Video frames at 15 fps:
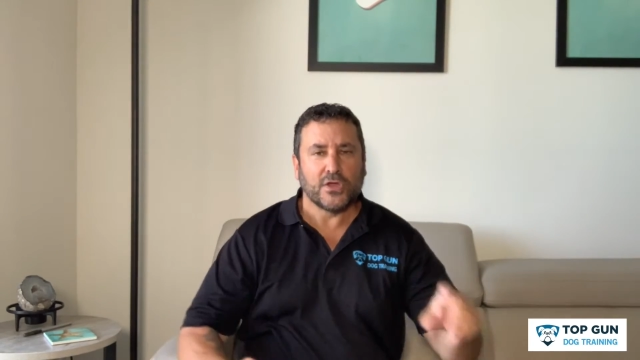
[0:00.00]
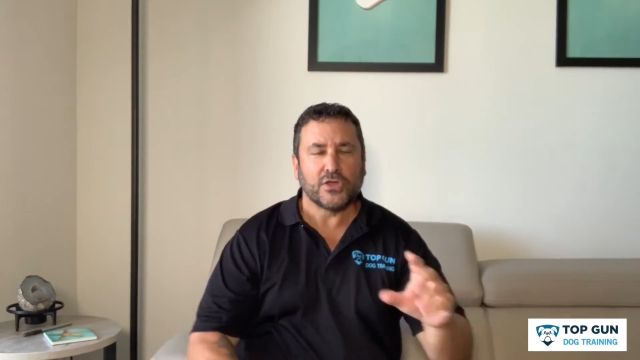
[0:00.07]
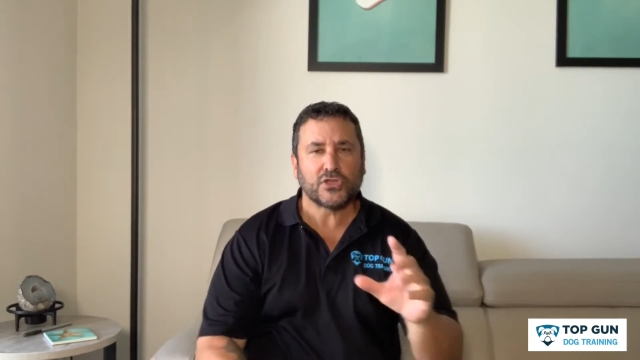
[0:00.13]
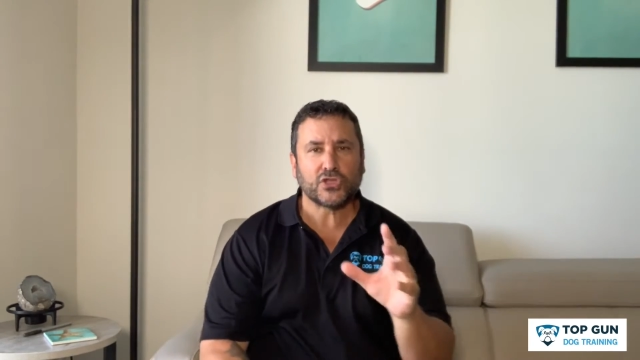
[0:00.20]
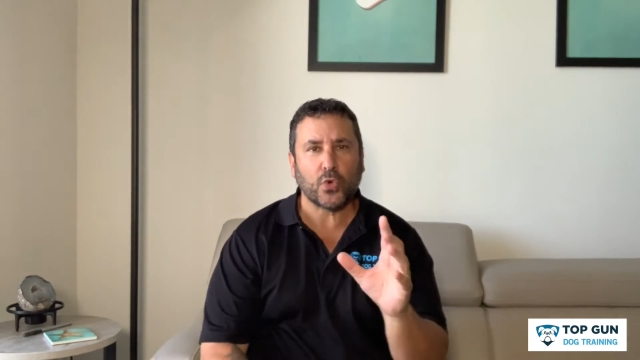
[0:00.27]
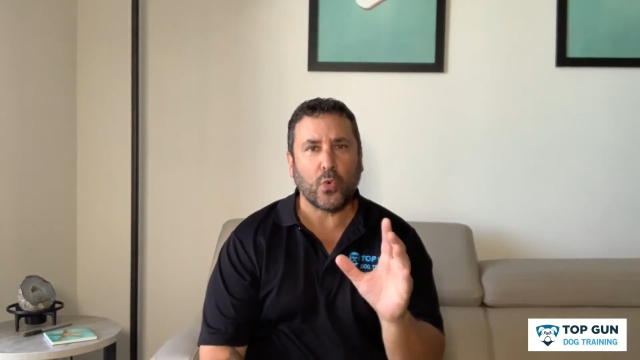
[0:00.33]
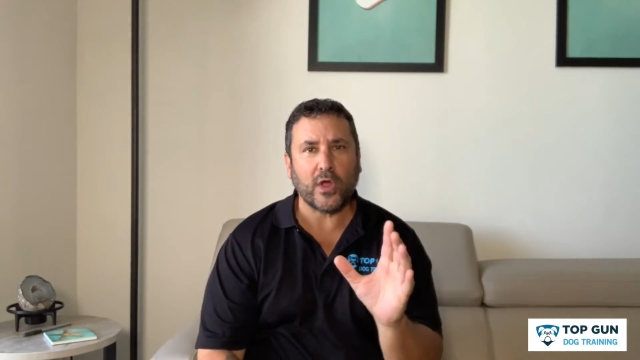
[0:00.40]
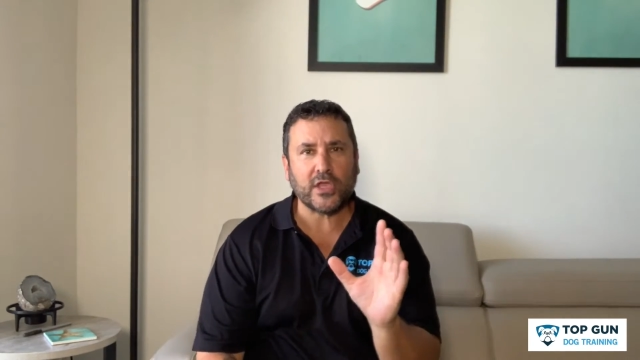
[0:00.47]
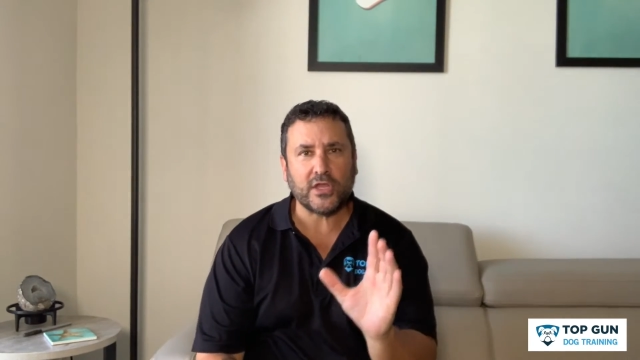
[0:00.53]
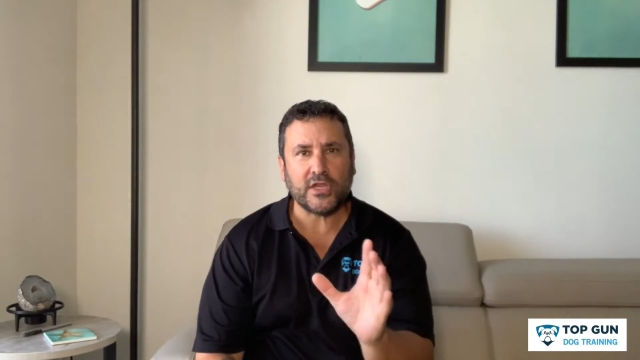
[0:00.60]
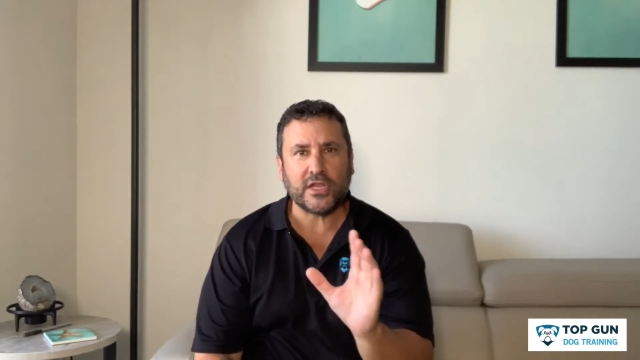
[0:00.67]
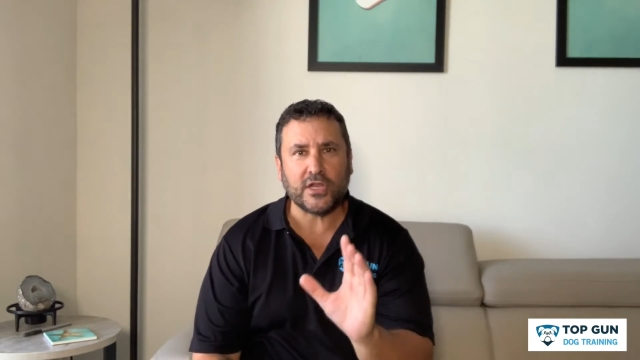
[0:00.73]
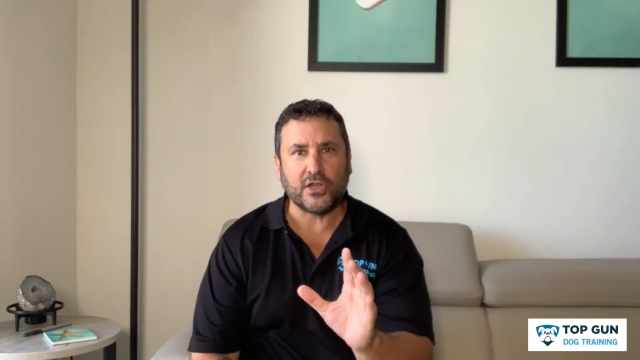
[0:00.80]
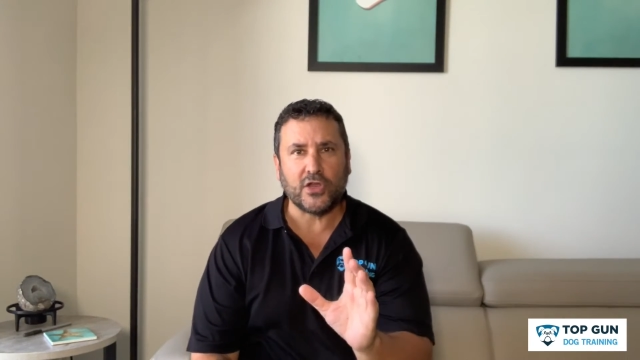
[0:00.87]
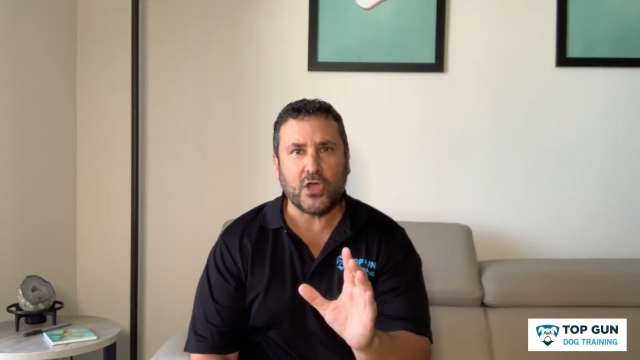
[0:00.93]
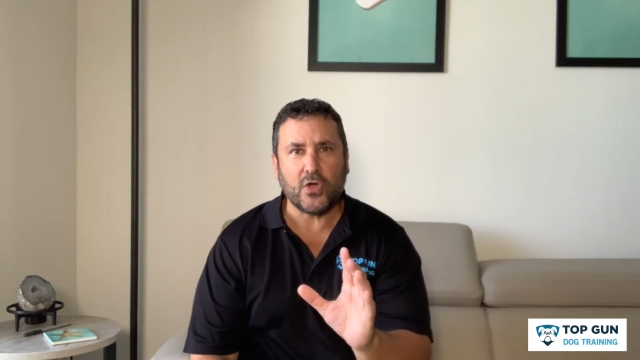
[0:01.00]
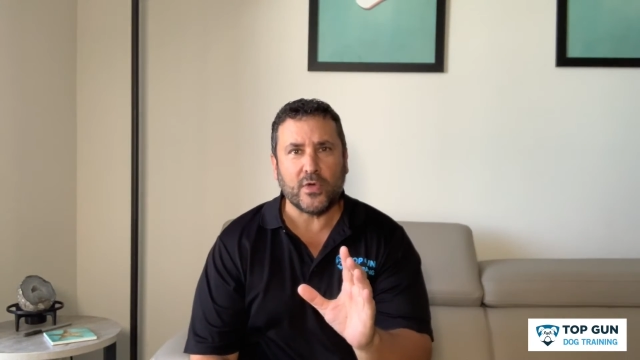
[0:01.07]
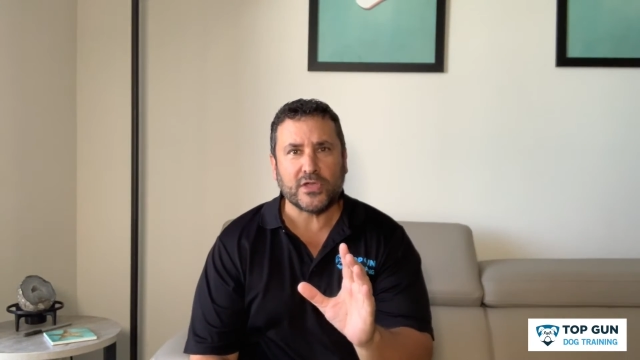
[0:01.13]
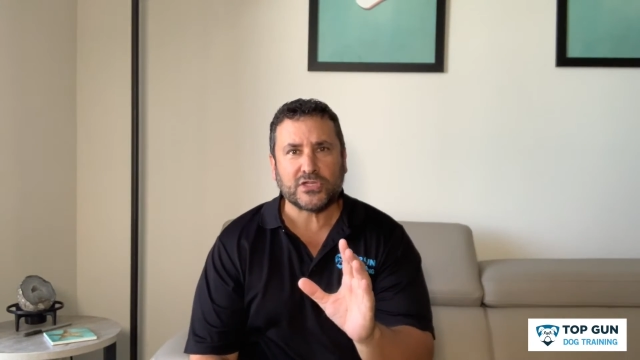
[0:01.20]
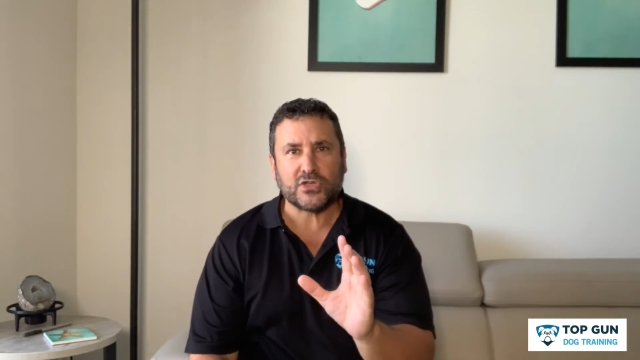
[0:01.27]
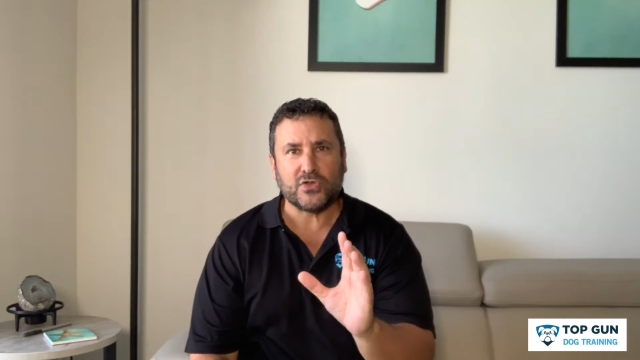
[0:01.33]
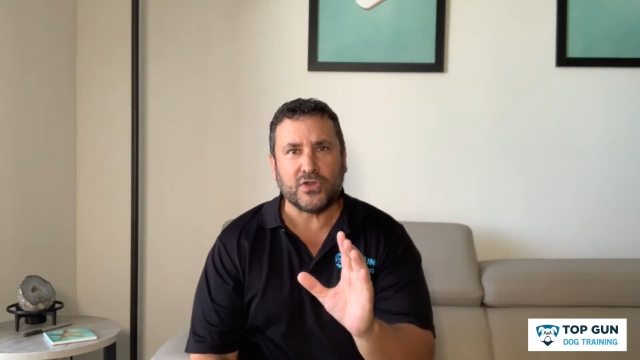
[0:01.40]
So what you need to do
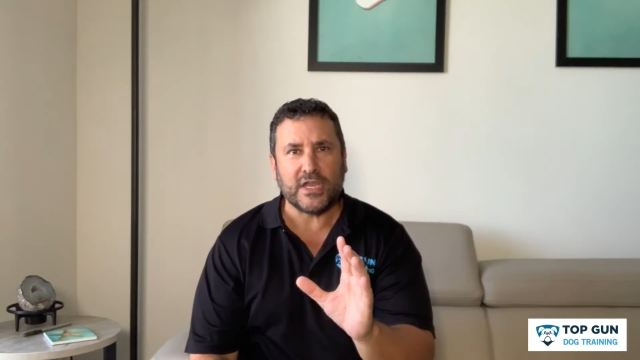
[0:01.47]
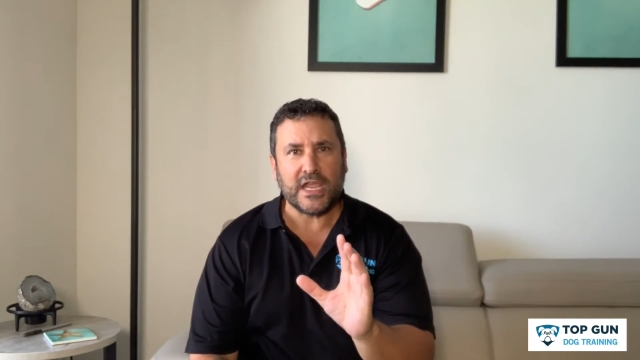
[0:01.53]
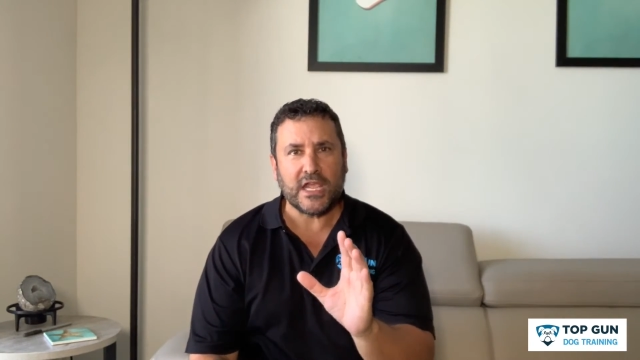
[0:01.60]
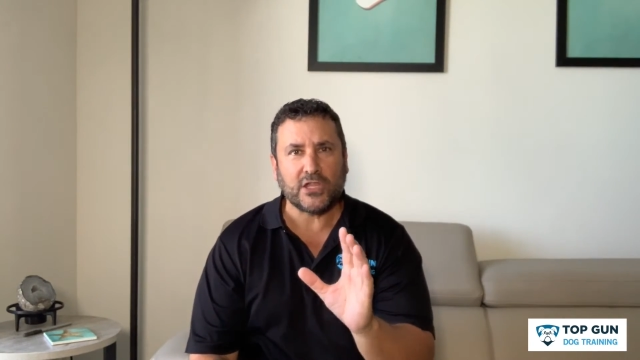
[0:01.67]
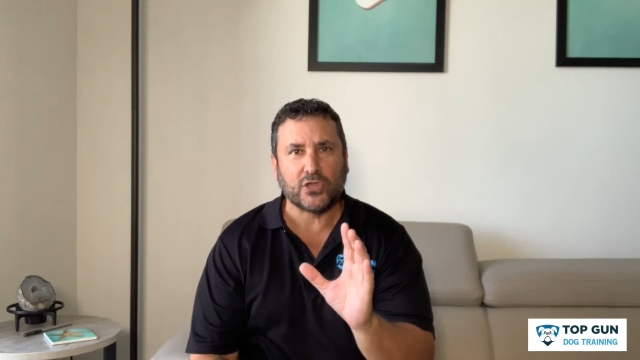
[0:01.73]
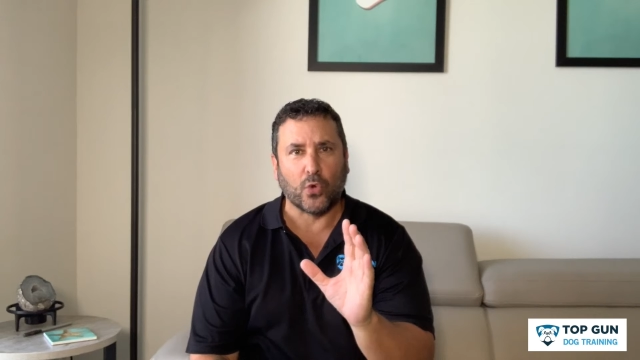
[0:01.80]
is you need